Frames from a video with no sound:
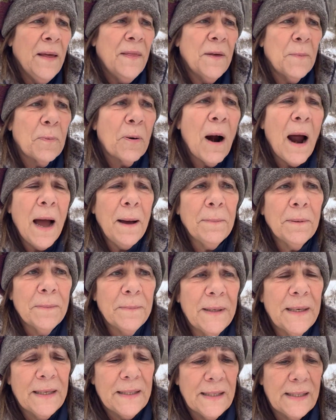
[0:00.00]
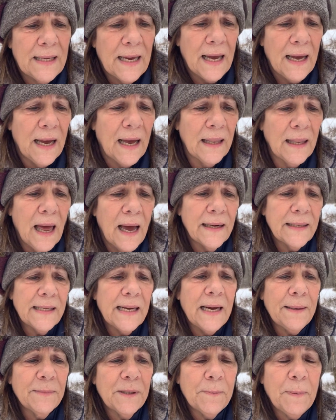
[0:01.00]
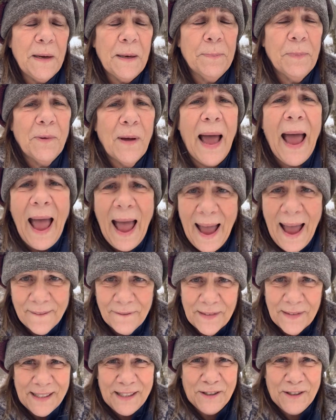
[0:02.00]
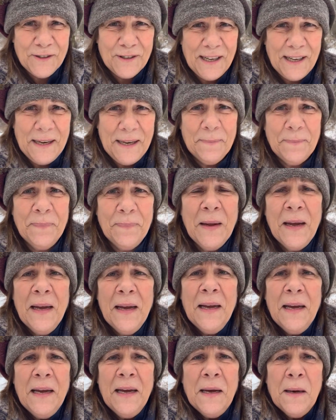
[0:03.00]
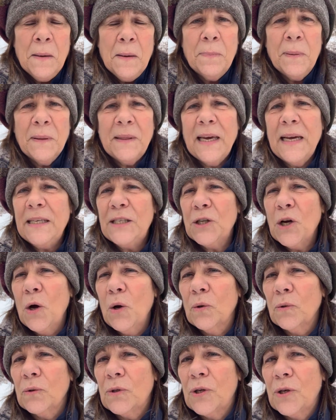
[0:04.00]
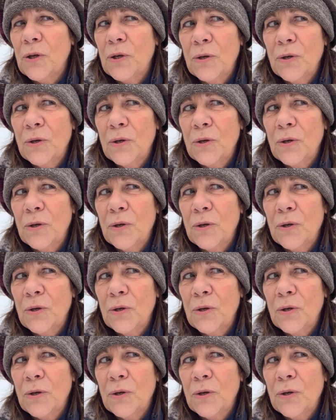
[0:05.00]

The problem is a lot of times people have this dream, but they don't